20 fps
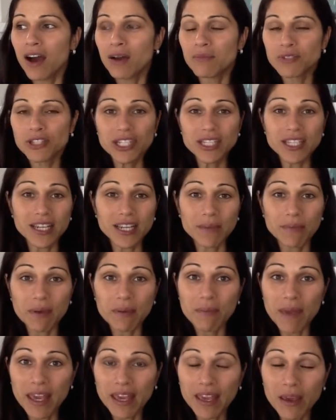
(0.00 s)
She's gonna be
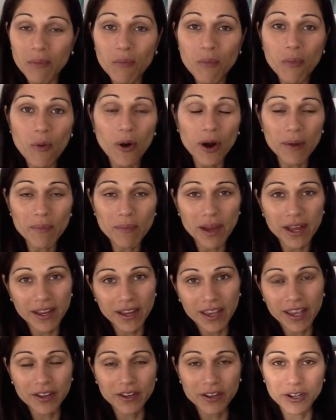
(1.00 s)
making more
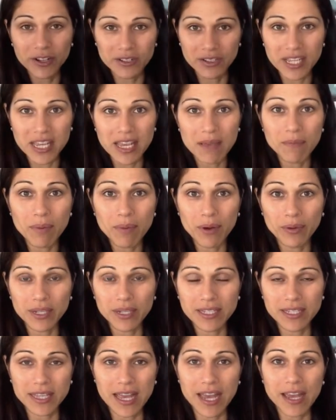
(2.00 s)
money in her team
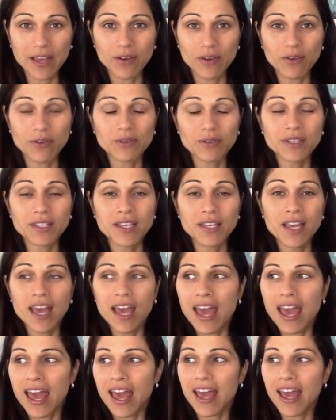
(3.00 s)
bonus cycles,
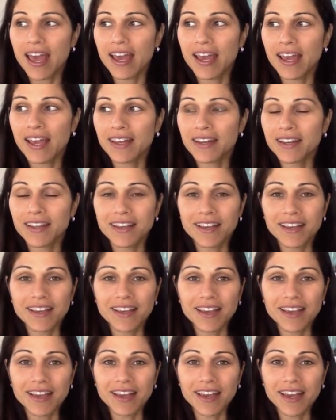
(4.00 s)
and
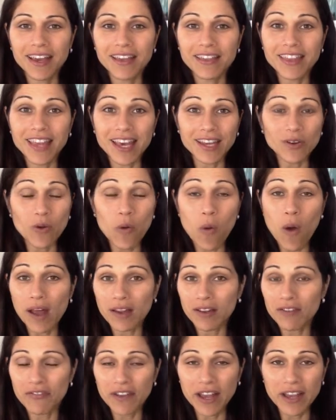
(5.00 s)
then
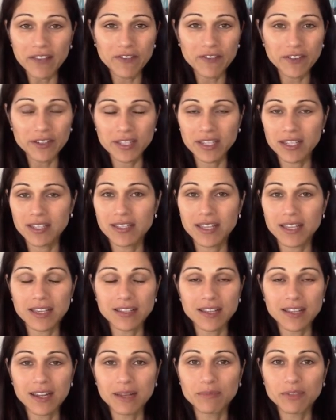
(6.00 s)
qualifying for Success
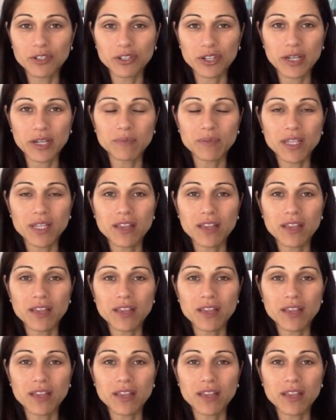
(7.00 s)
Club trips.